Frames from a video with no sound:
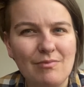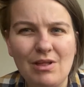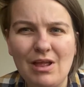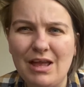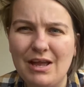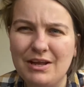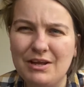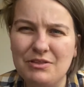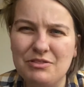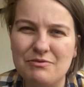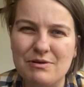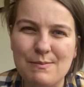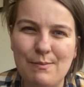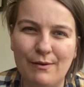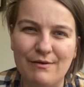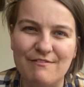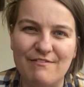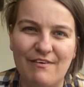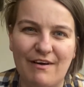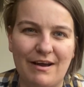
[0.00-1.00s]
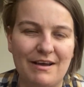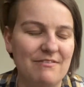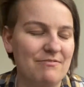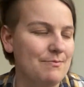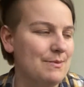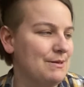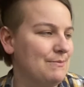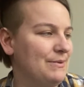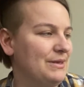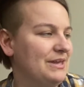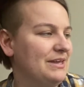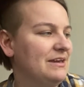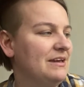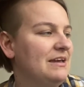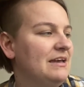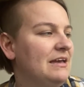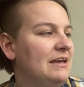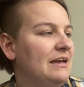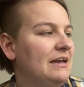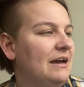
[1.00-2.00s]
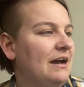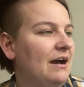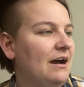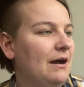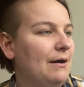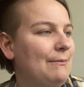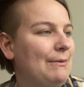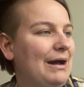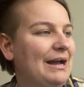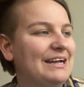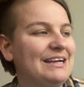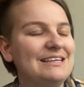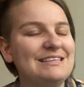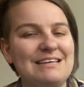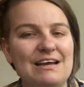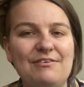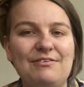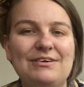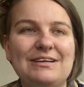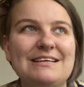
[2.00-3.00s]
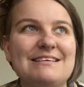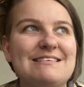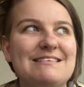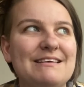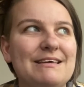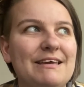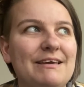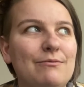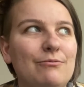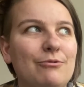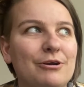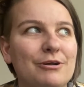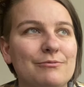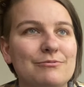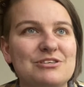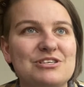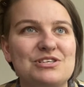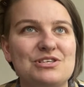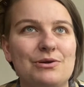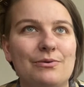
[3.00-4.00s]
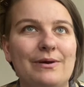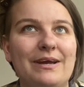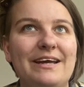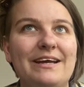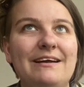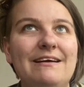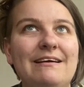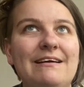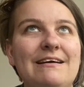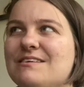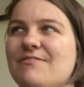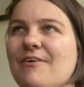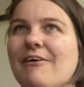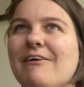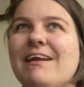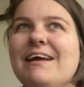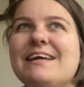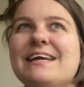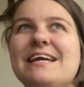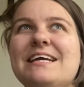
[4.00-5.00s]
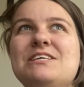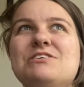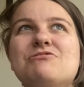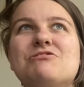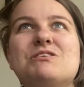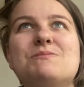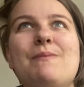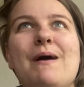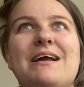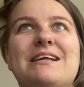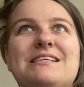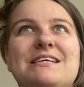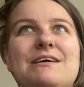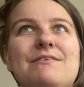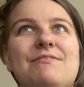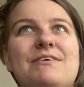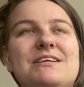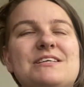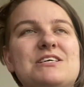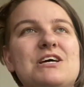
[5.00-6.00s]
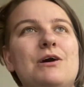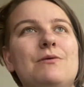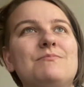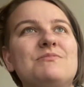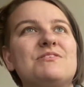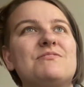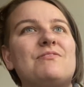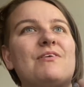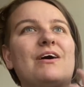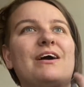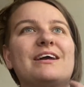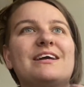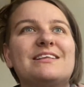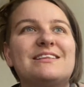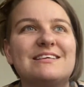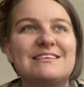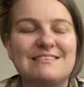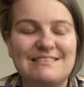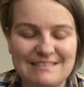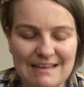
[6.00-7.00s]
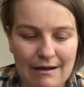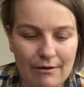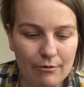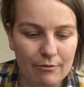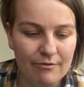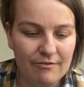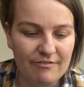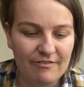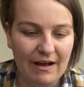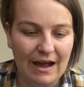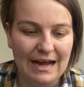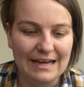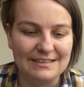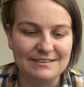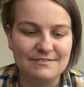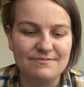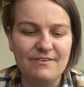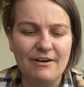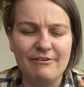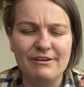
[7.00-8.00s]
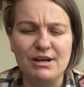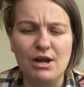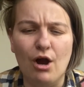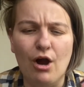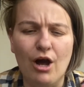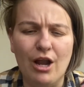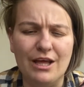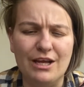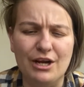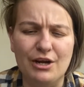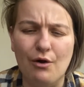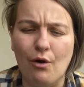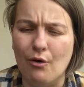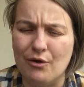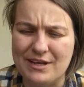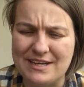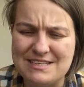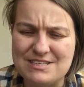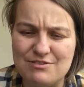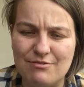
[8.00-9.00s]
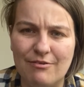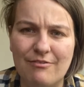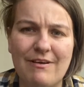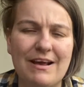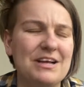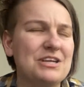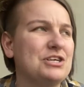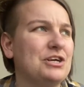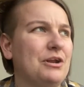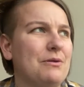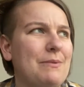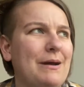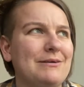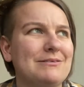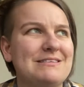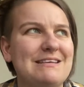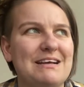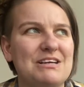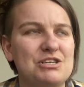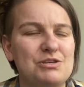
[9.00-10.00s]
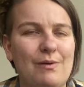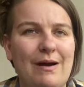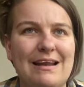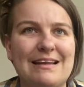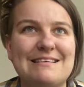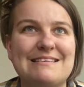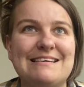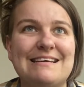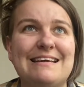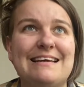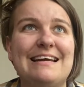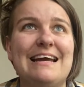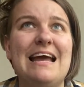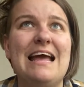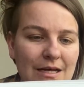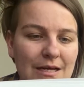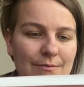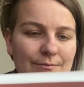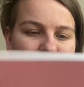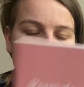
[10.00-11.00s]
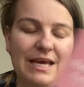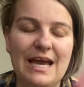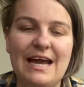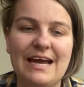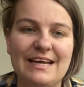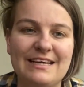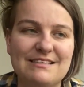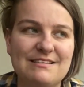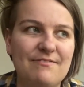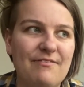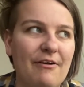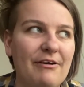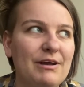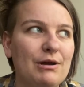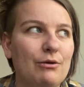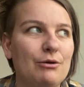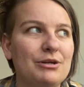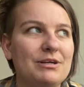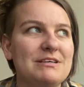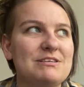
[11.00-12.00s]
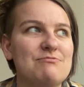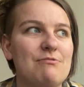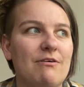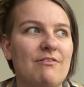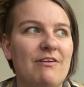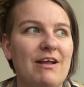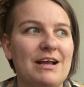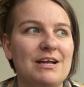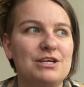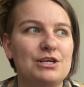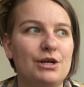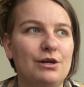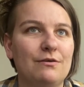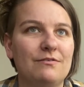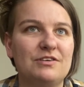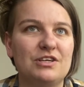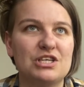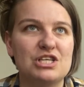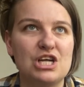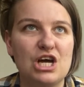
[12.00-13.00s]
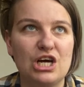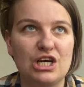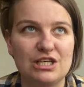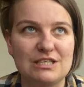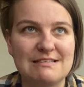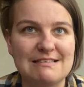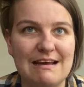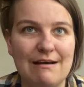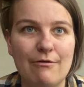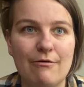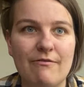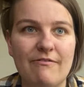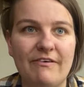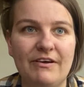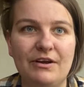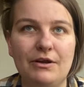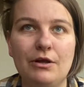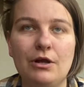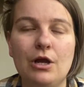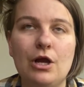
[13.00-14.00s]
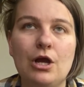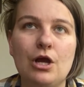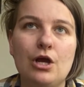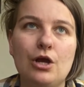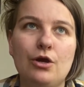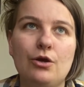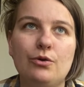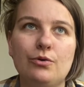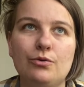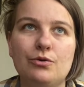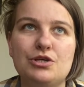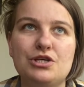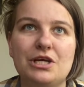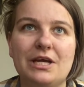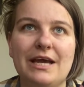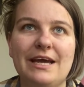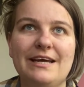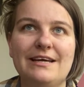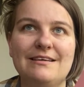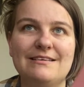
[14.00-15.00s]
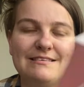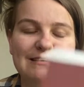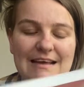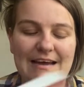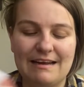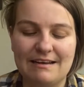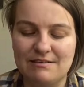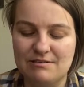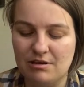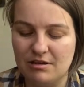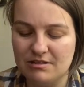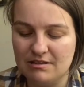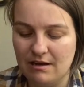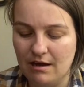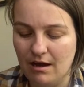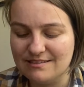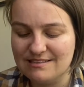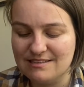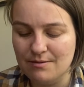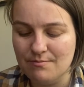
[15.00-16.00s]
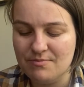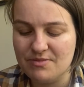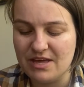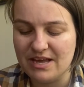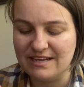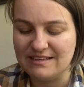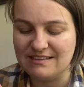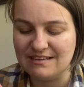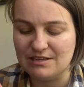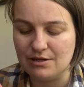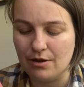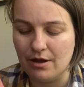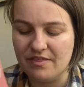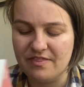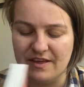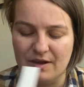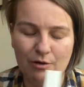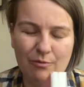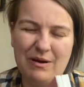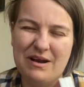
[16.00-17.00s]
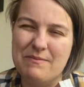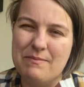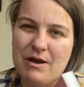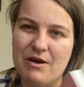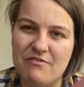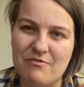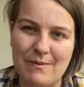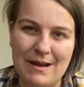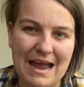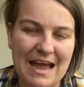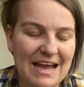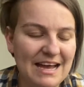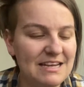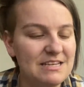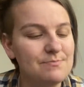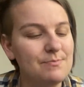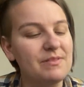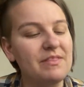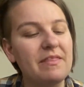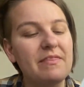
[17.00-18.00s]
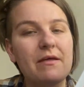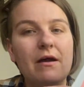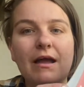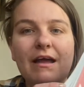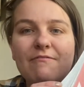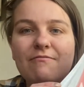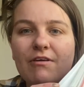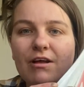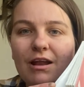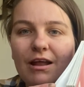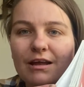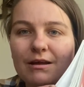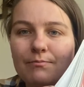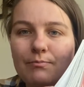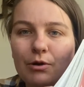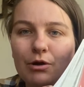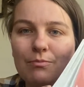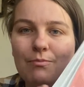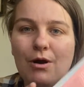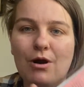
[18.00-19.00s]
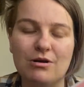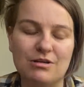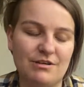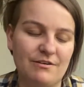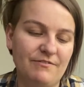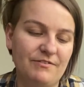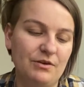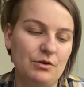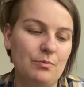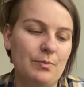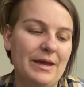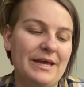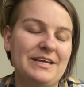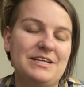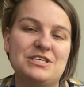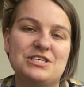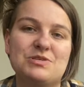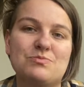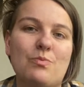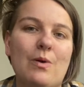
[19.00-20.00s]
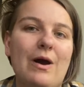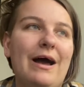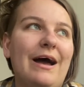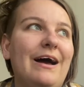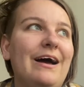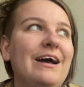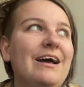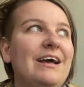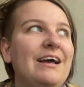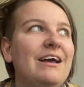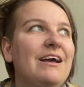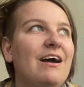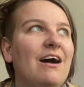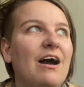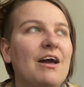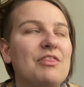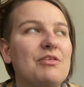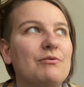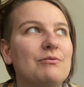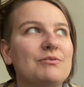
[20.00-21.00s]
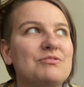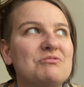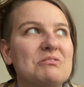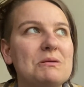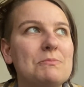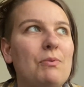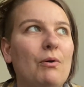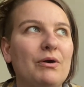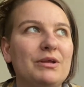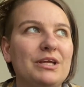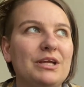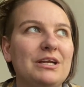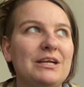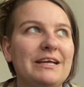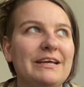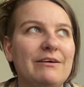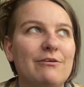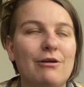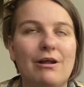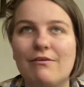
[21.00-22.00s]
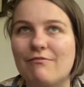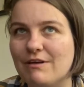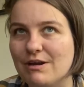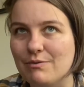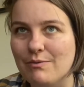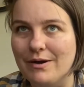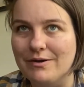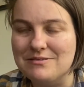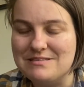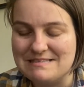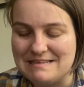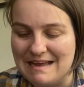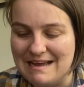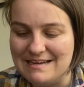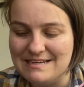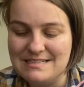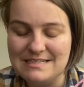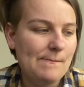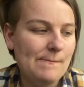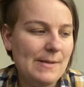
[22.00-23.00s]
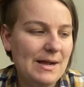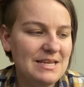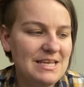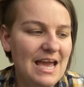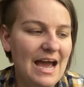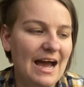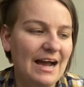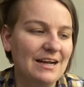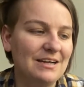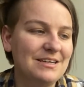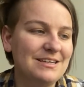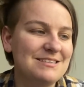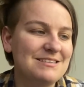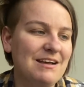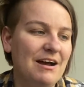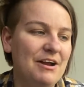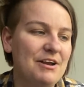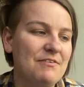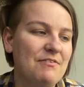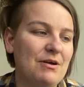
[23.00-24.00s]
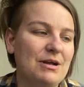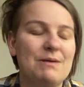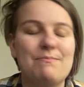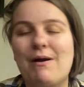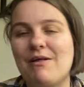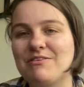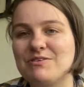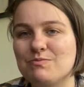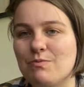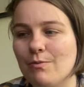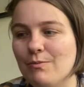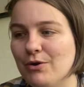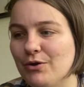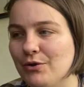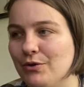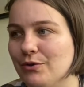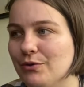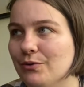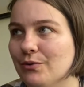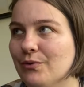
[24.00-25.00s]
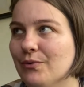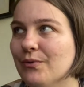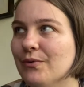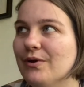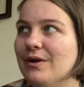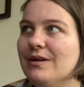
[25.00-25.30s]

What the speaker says: like a 3.5 maybe. I could definitely see what it was doing. Very like introspective in terms of like the self and very like an honest reflection about sexuality. But yeah, it's a very honest reflection of just herself and who she is. And some things I think went a bit over my head, but then I have like bookmarked a few pages where I thought it was really poignantly or like really well said. And yeah, it's kind of like about this woman who